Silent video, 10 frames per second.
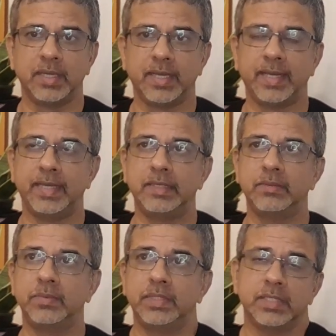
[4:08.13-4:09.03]

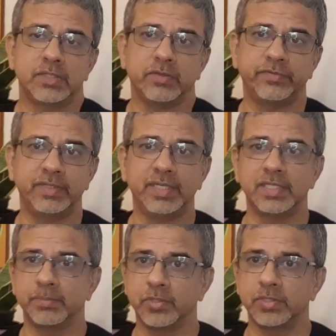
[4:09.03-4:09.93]
And with that softening,
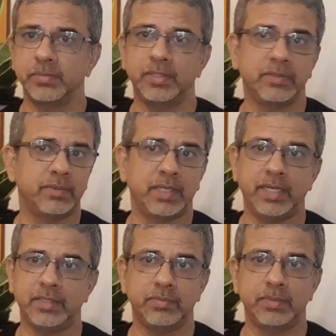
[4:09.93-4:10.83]
it's possible to
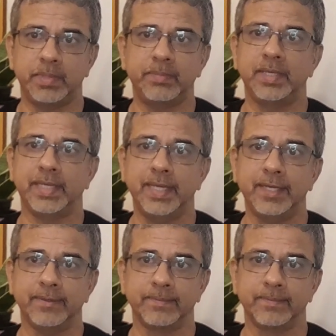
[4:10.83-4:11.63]
relate with people again.